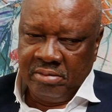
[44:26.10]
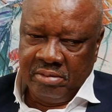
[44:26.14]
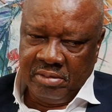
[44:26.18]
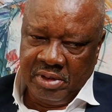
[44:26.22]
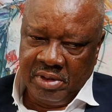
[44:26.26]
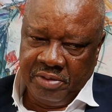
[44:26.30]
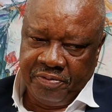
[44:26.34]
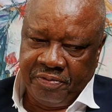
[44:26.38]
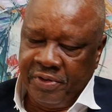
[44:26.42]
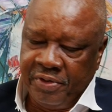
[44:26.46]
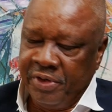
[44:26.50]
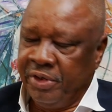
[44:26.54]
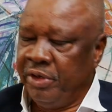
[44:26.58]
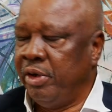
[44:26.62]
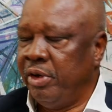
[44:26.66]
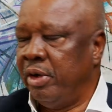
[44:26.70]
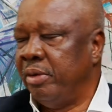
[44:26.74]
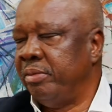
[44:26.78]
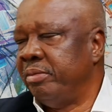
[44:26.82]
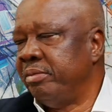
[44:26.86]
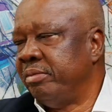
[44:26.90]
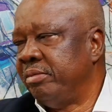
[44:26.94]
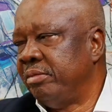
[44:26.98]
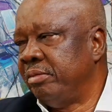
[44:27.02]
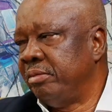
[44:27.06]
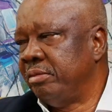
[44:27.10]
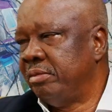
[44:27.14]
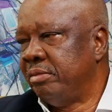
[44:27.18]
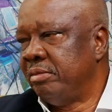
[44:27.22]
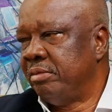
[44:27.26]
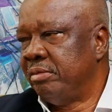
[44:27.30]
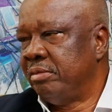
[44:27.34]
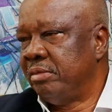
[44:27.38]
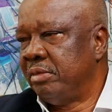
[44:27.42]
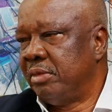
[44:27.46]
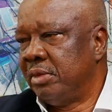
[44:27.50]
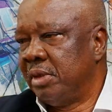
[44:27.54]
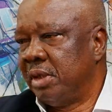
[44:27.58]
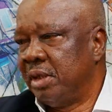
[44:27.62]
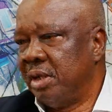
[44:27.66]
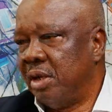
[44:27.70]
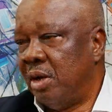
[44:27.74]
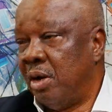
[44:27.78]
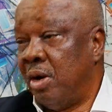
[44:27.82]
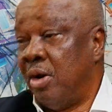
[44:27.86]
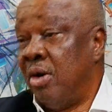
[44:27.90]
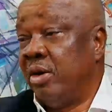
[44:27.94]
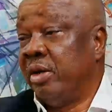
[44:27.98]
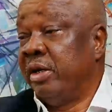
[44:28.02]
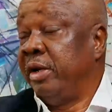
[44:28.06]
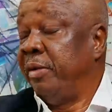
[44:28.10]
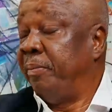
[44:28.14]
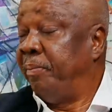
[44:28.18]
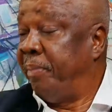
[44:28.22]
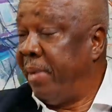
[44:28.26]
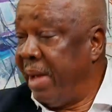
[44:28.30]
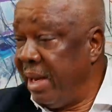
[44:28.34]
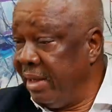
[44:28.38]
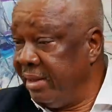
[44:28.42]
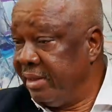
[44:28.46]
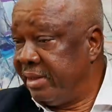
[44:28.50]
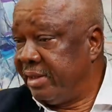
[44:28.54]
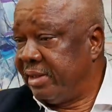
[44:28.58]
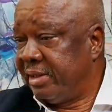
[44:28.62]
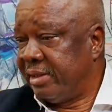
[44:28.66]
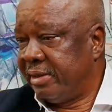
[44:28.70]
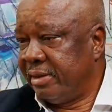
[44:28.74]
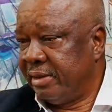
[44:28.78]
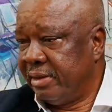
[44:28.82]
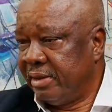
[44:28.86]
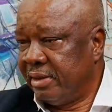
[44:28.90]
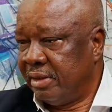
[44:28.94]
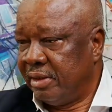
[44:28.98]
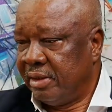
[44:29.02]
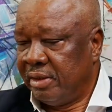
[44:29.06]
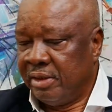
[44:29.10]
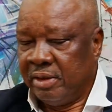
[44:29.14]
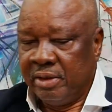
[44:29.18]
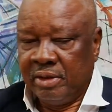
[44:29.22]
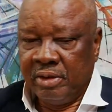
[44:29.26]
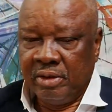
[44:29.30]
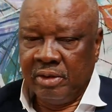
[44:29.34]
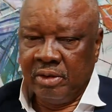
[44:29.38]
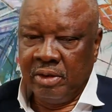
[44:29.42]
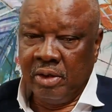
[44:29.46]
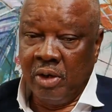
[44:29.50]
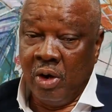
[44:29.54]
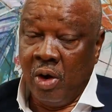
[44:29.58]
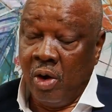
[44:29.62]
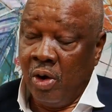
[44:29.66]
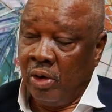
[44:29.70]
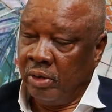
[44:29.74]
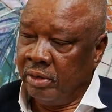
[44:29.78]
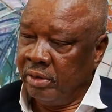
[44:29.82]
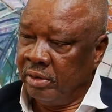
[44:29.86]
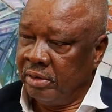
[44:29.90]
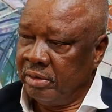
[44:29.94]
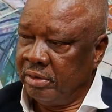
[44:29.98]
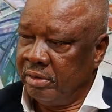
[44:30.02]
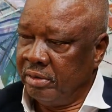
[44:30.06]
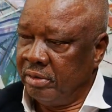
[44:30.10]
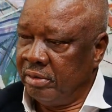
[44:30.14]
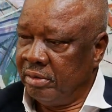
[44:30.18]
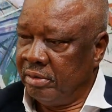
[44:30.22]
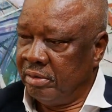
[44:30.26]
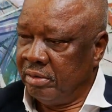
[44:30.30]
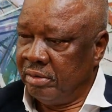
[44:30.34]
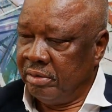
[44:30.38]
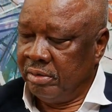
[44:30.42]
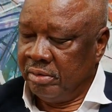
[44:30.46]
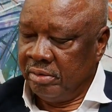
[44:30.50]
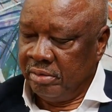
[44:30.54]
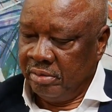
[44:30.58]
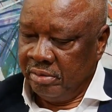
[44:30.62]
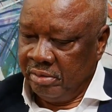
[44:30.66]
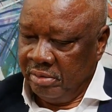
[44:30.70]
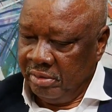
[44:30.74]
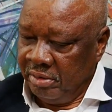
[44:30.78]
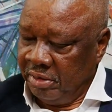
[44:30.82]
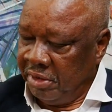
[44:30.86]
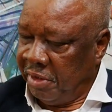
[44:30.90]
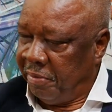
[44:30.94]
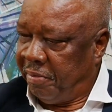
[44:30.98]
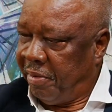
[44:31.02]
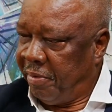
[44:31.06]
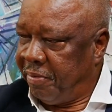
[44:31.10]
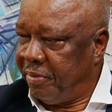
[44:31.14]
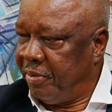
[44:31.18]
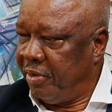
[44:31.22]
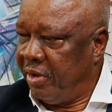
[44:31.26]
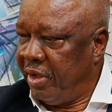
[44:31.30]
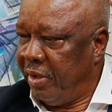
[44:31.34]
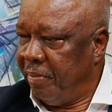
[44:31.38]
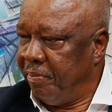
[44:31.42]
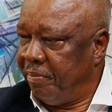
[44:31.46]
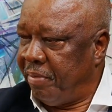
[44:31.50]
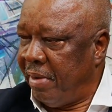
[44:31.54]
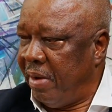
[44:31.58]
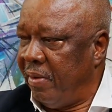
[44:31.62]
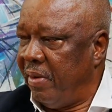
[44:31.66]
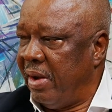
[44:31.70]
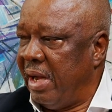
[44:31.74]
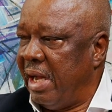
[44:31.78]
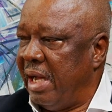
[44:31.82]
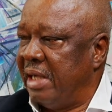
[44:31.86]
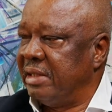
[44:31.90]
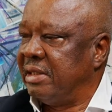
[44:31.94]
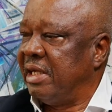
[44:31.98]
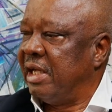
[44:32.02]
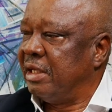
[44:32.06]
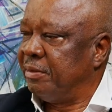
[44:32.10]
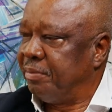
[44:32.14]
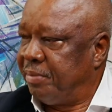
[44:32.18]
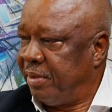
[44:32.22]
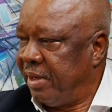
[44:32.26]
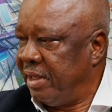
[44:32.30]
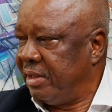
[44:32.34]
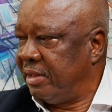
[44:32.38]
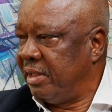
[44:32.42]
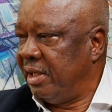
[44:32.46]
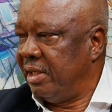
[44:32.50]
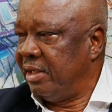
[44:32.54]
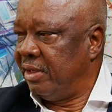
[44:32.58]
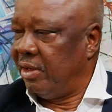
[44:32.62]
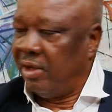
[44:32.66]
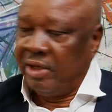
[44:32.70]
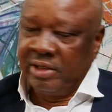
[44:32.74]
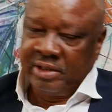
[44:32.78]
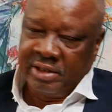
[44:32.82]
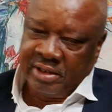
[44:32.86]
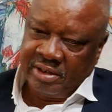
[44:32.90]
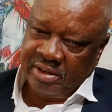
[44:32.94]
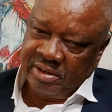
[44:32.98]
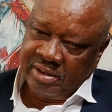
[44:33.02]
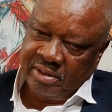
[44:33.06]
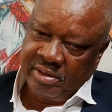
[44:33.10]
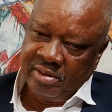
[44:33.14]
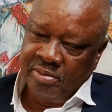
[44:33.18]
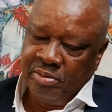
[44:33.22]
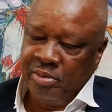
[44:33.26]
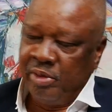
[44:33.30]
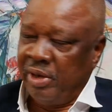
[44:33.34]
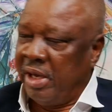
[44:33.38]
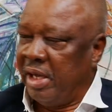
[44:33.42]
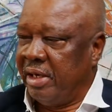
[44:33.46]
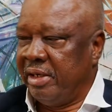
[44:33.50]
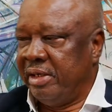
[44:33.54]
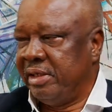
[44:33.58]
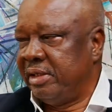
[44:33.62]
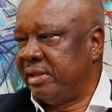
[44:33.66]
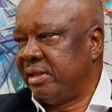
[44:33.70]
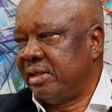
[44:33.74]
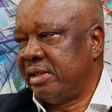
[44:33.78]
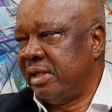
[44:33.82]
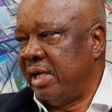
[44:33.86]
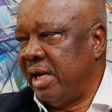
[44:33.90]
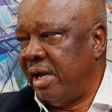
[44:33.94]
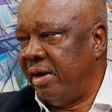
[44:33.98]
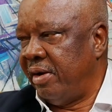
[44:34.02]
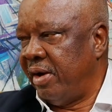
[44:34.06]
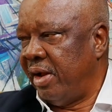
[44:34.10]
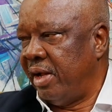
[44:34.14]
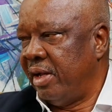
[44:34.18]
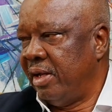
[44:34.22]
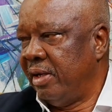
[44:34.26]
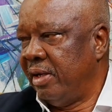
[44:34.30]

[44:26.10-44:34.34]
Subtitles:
freedom all depends on the people in power as at present, not Buhari's era.